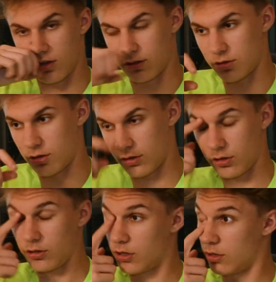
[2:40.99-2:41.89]
It's
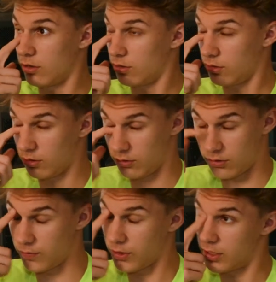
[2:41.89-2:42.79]

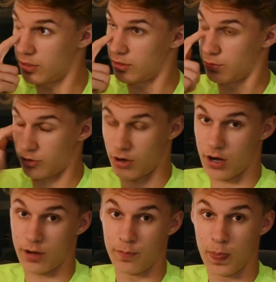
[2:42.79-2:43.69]
don't forget to
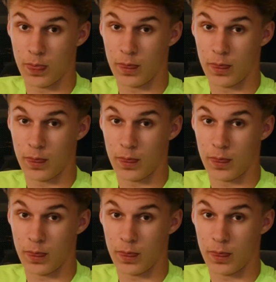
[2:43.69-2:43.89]
subscribe.